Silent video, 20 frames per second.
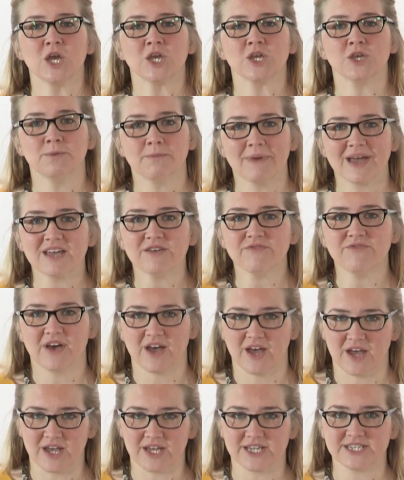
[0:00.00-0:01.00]
You may have
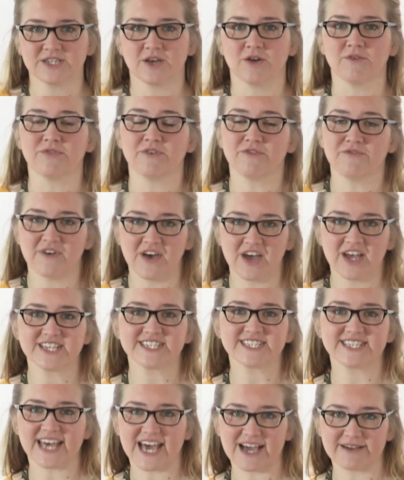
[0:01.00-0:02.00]
heard of the first
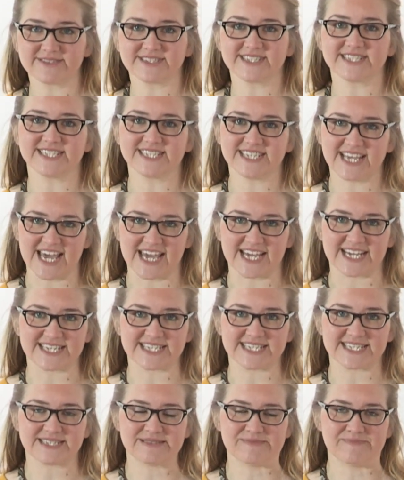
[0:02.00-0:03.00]
1,000
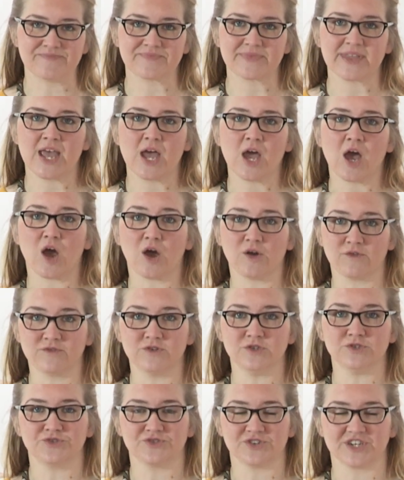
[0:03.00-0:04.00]
days of
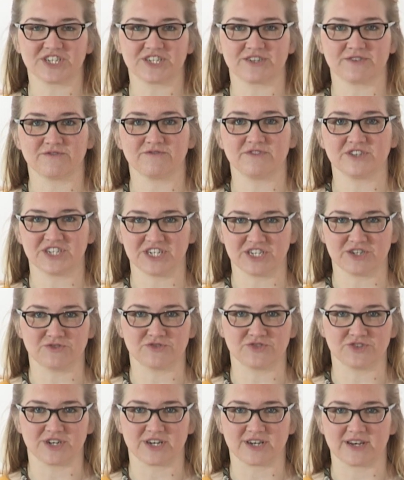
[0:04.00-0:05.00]
nutrition for
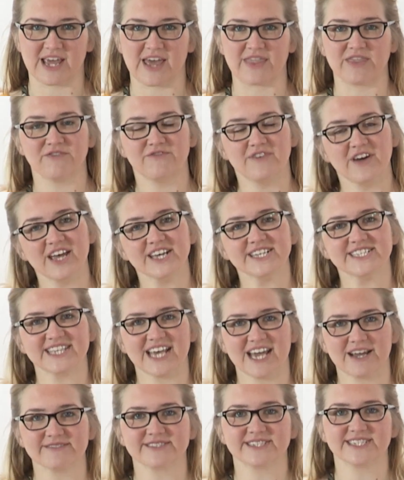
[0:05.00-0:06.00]
children, and the first
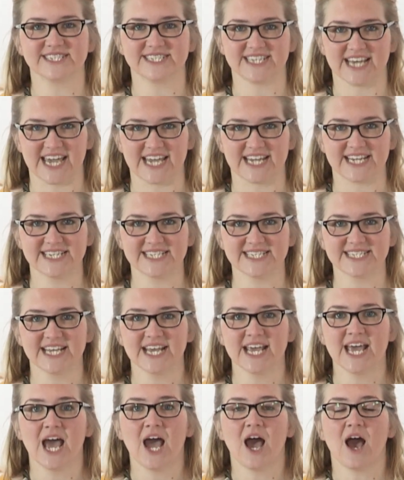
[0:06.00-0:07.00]
1,000 days
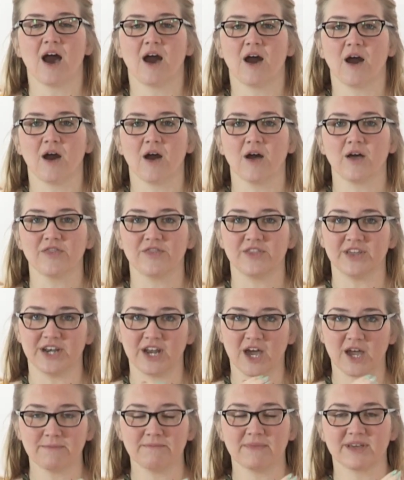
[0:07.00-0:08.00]
are the
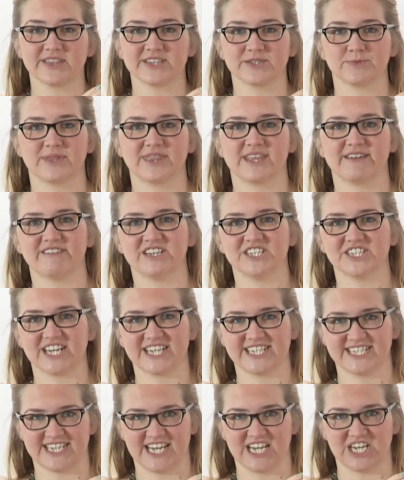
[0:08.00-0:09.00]
9 months when they're in
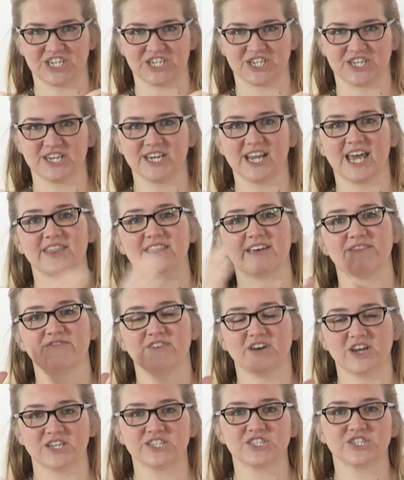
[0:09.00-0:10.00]
gestation and their
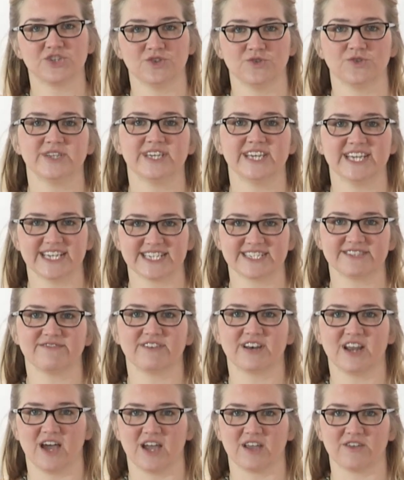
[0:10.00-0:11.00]
first 2 years of
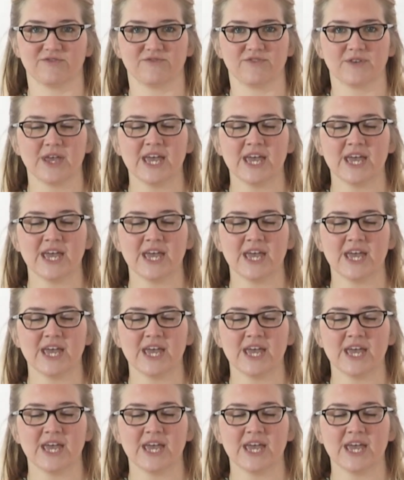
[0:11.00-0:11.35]
life.